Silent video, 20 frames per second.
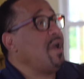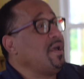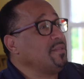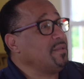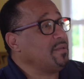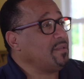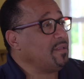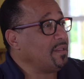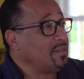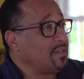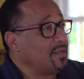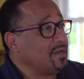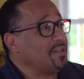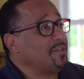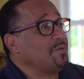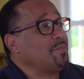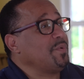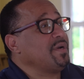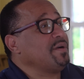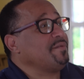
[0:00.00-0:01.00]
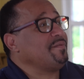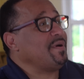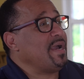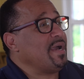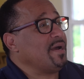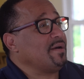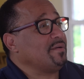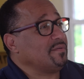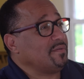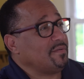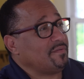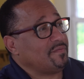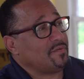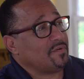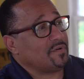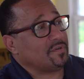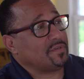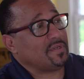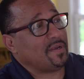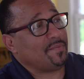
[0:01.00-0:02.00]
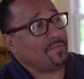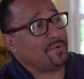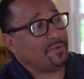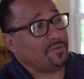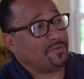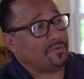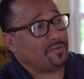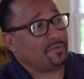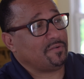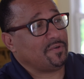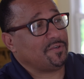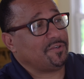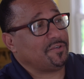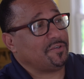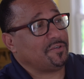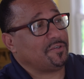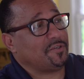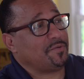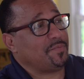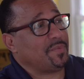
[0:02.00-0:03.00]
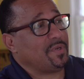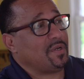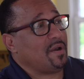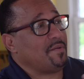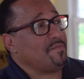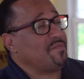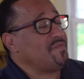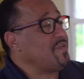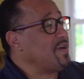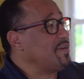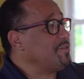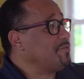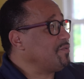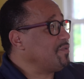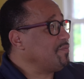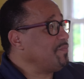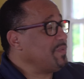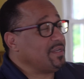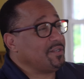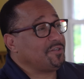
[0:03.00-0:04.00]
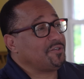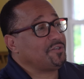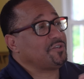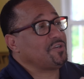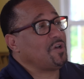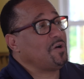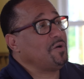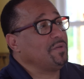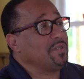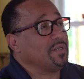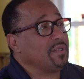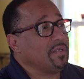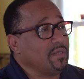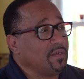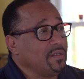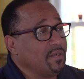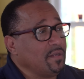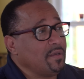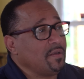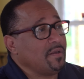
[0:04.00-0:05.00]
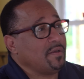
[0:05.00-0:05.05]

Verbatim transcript: And the other way around, for someone who's Christian to become friends with me solely